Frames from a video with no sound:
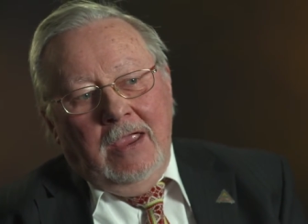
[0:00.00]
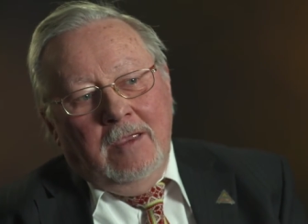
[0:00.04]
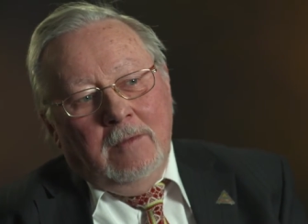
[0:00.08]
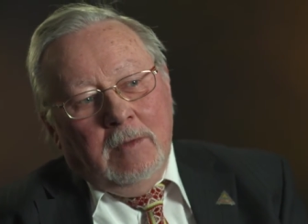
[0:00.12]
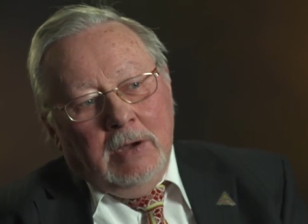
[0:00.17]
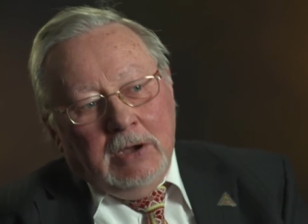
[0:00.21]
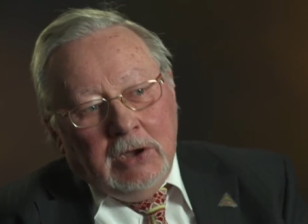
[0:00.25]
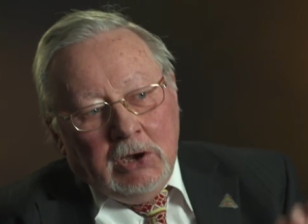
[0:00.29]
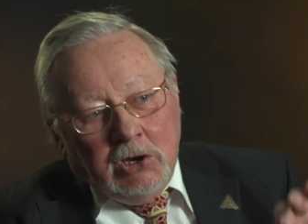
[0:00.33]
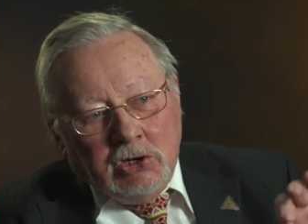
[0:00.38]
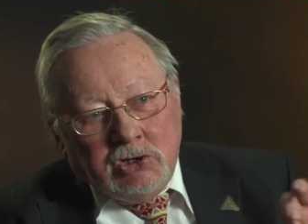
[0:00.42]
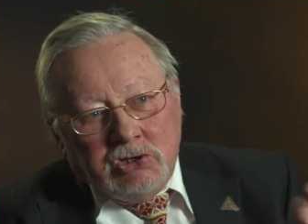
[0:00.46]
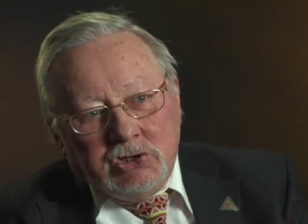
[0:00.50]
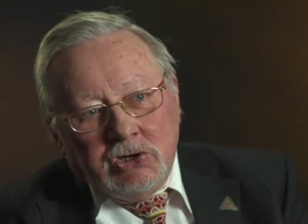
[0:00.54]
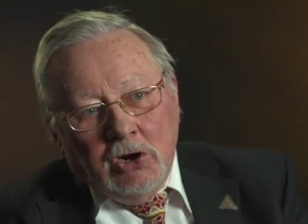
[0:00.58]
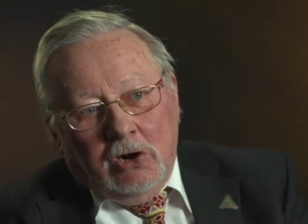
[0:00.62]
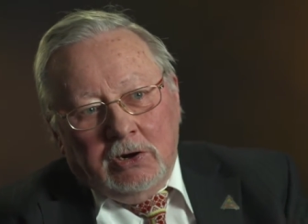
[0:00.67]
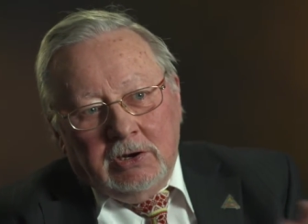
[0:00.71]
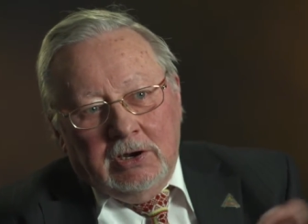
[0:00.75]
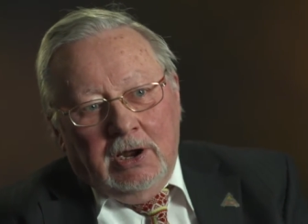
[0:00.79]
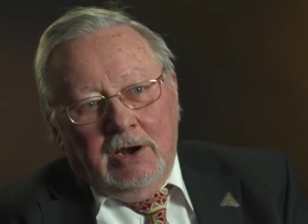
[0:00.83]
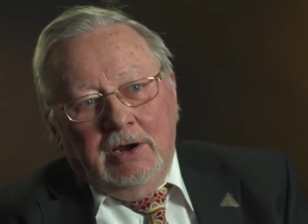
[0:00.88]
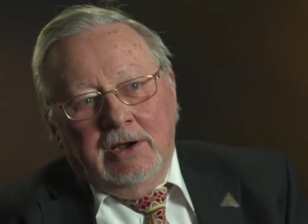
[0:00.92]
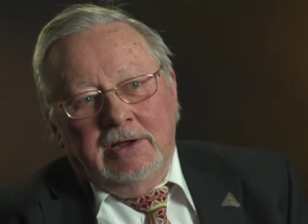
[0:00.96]
even in
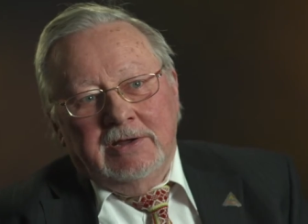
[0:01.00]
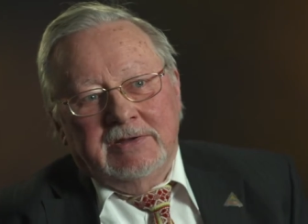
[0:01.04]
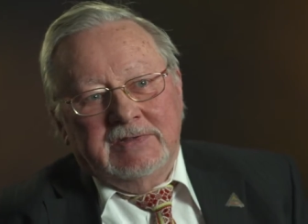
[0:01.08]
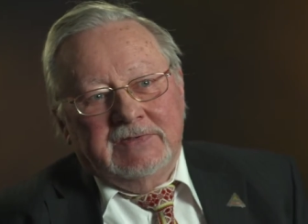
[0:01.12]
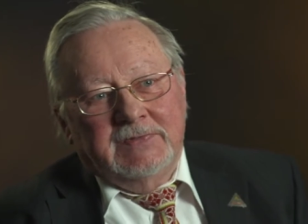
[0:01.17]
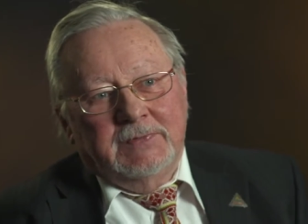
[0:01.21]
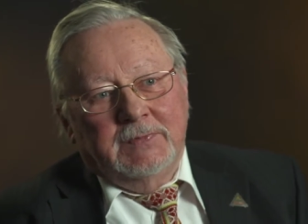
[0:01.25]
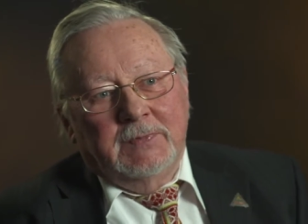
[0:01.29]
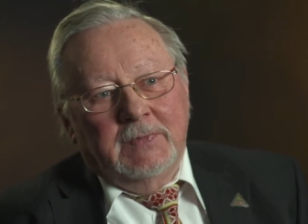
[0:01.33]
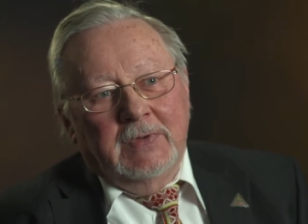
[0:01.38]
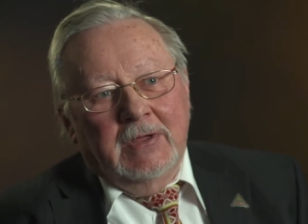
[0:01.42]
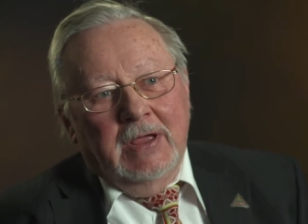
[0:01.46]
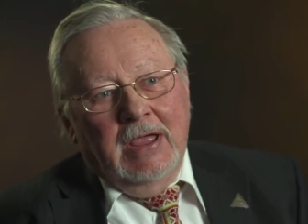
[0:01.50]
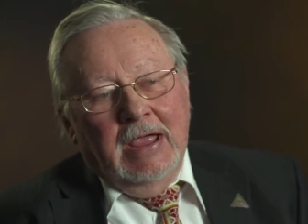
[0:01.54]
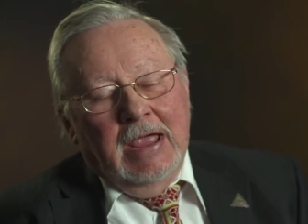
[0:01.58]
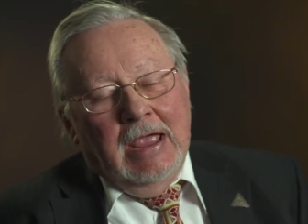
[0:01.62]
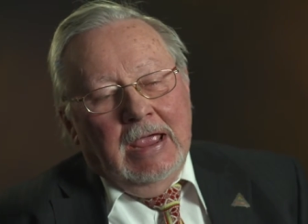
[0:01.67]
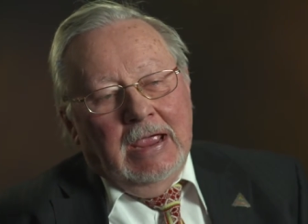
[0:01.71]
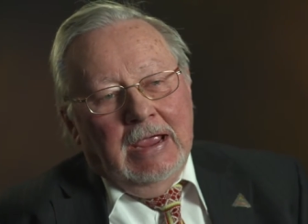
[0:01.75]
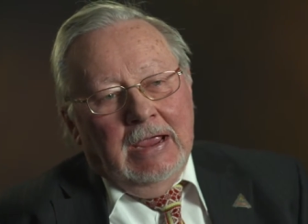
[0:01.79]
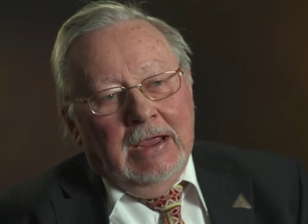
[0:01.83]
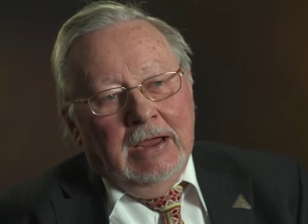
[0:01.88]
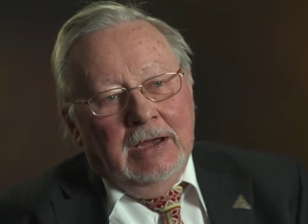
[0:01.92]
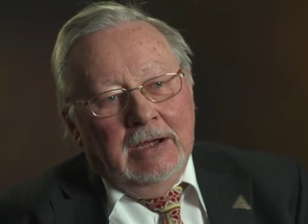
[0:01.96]
journalism,
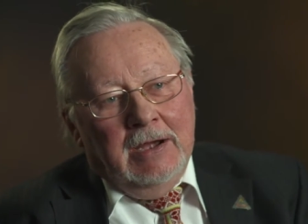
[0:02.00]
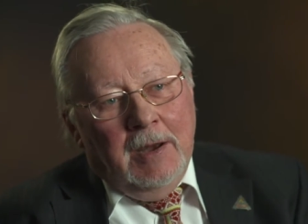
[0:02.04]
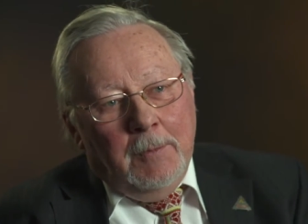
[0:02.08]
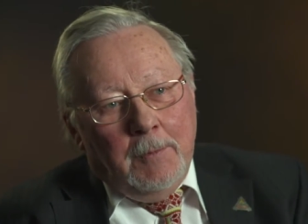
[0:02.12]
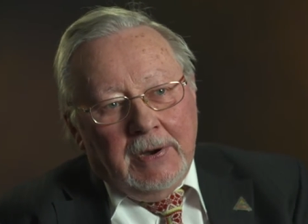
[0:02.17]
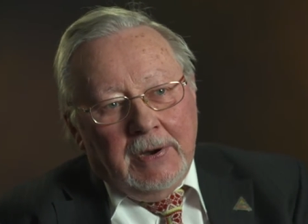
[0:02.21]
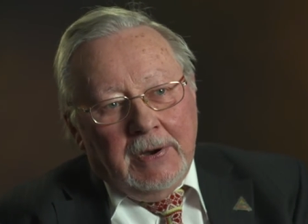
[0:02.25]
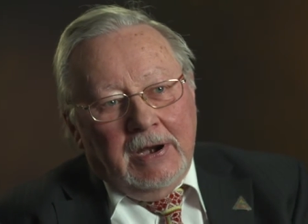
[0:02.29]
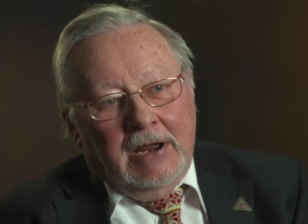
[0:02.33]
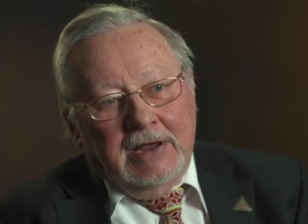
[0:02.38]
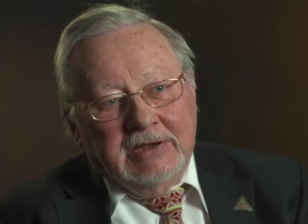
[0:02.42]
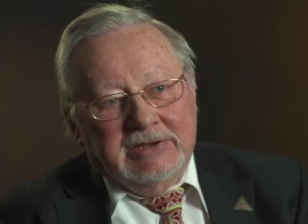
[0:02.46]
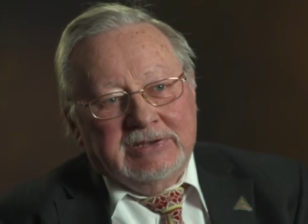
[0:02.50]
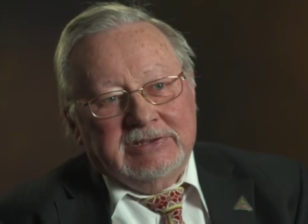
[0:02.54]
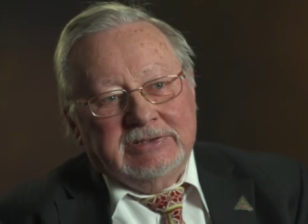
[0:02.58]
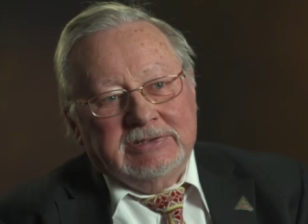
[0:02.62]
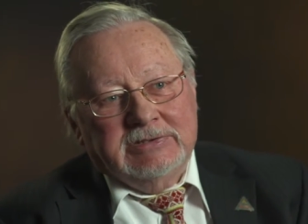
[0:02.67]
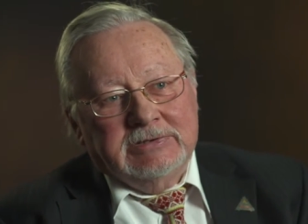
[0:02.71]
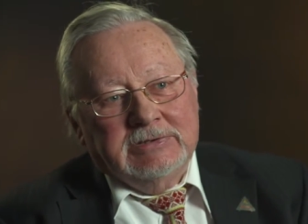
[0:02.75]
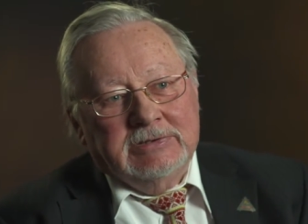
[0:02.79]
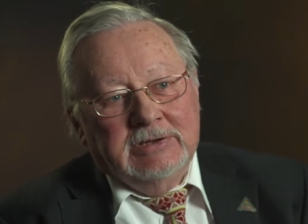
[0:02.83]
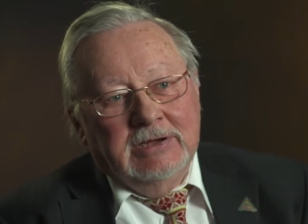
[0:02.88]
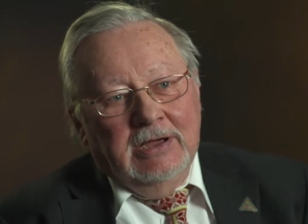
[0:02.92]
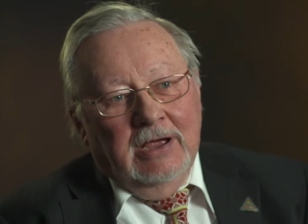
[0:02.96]
in the
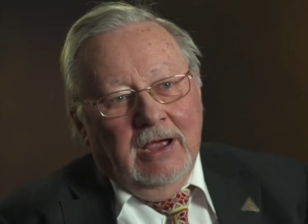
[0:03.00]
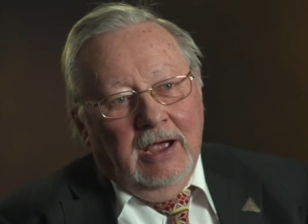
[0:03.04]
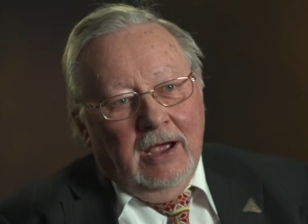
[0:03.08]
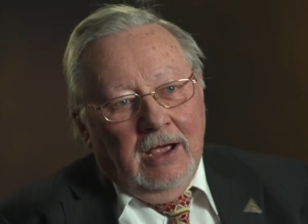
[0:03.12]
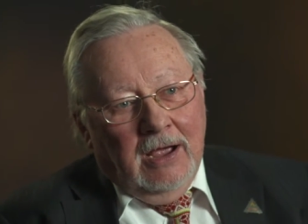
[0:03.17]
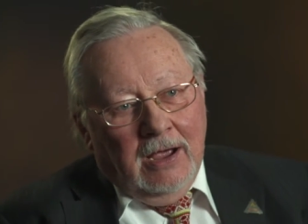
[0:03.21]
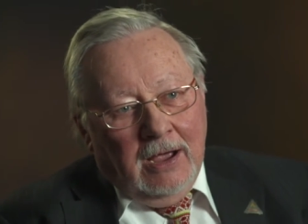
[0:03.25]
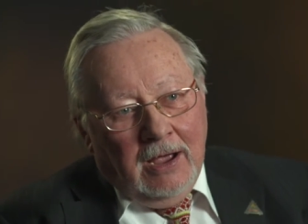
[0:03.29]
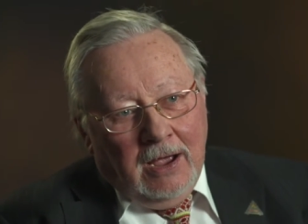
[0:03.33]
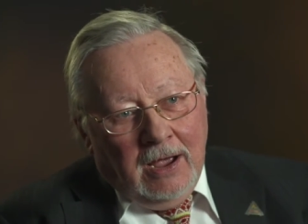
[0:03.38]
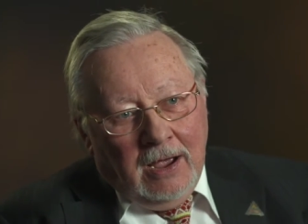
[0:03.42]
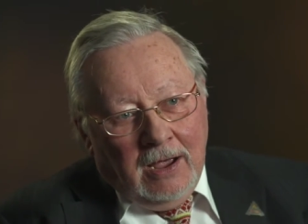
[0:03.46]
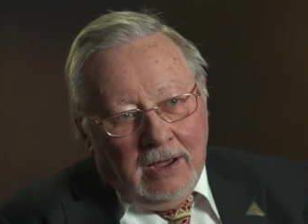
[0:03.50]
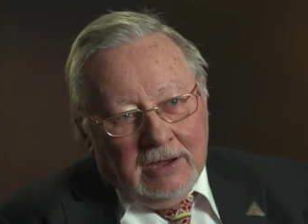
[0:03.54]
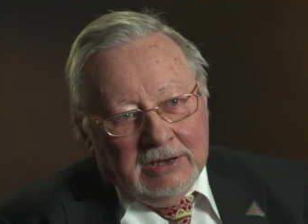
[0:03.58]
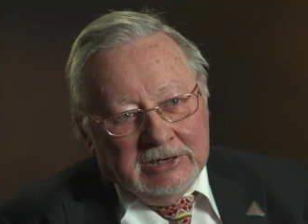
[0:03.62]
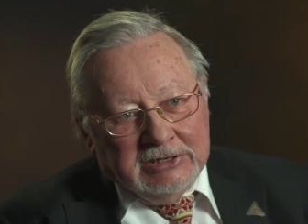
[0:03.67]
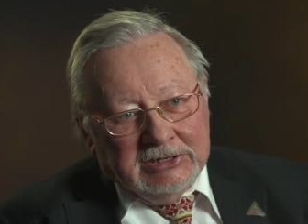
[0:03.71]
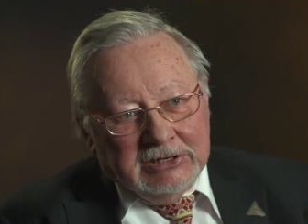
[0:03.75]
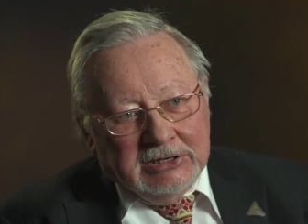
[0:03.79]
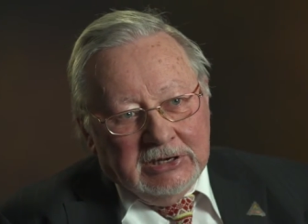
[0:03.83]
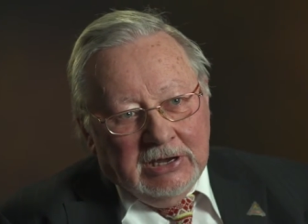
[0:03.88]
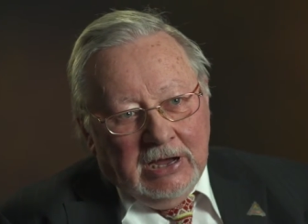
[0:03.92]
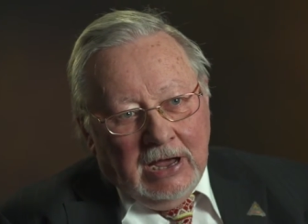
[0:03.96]
press, uh,
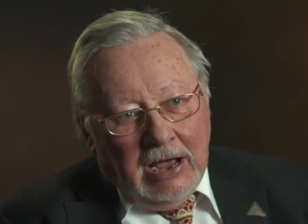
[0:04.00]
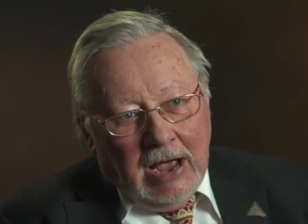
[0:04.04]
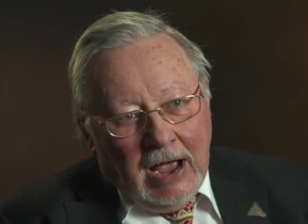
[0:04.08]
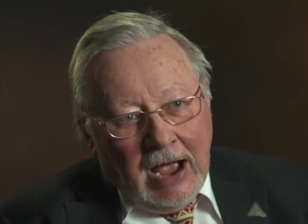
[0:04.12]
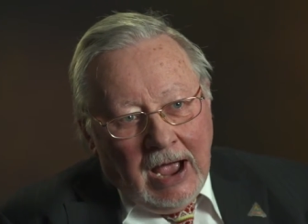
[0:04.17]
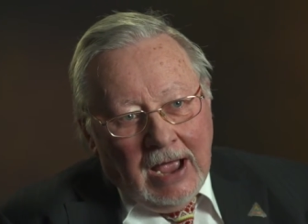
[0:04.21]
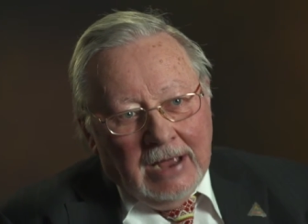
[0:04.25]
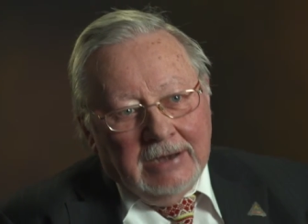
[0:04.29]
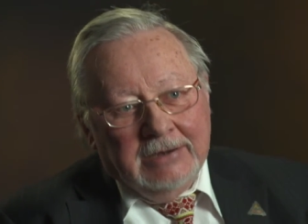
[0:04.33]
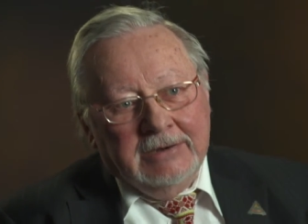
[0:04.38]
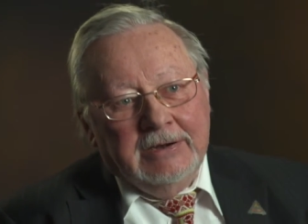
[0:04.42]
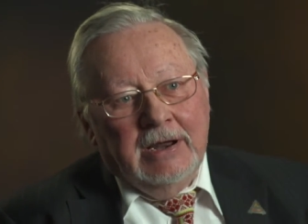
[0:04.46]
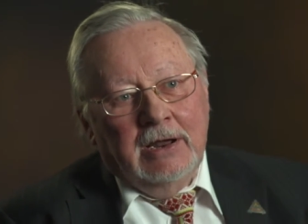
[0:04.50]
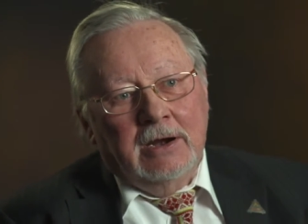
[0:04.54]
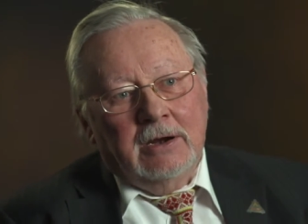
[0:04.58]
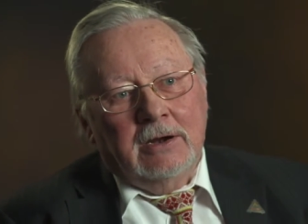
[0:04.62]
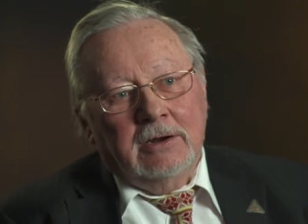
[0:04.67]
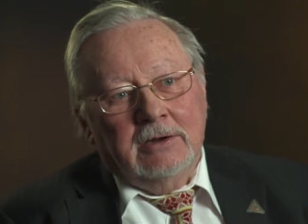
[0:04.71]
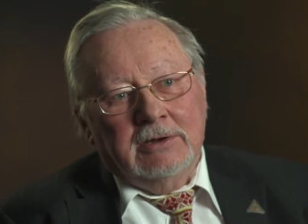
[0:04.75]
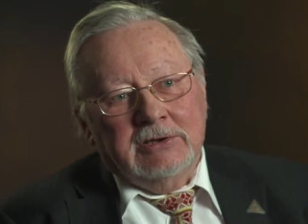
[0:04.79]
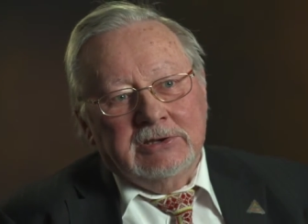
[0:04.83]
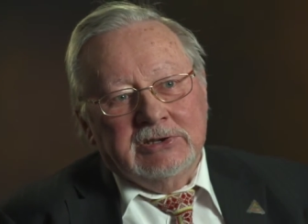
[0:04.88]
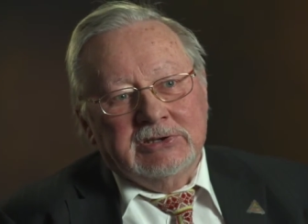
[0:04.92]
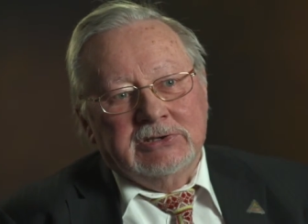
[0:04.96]

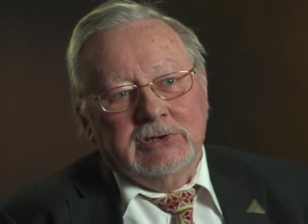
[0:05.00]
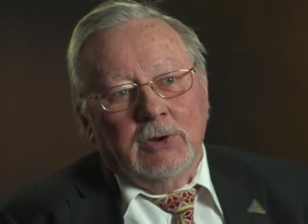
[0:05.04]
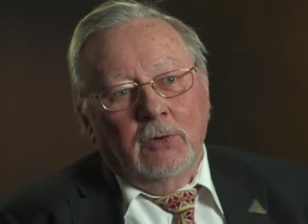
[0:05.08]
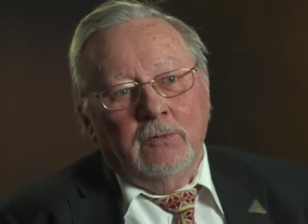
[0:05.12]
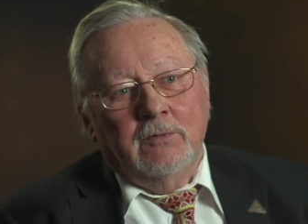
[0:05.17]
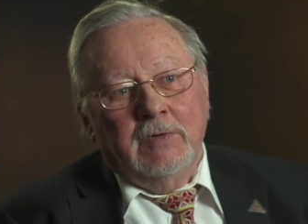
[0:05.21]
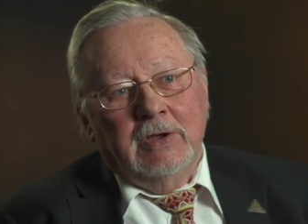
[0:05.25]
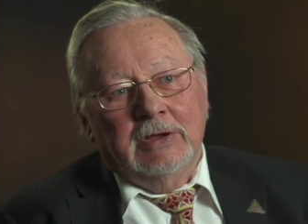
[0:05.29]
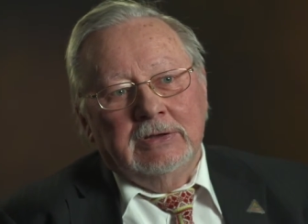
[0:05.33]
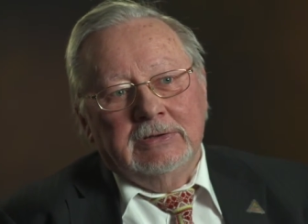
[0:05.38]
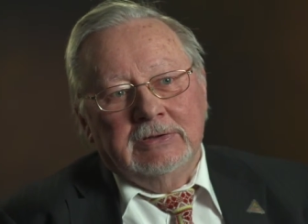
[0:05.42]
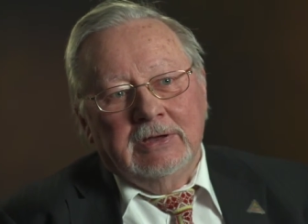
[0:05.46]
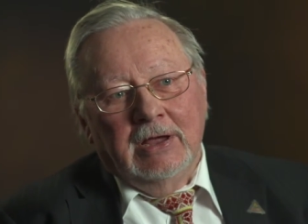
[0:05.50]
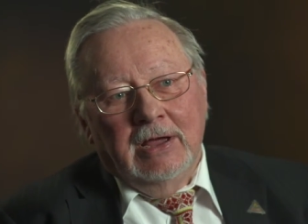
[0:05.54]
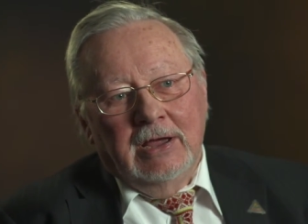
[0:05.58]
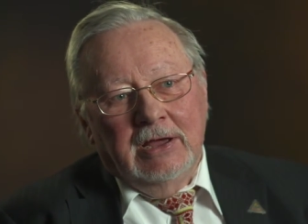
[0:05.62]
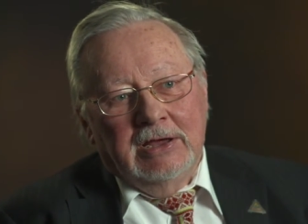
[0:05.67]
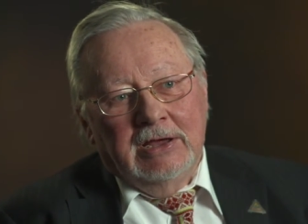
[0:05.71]
under Soviet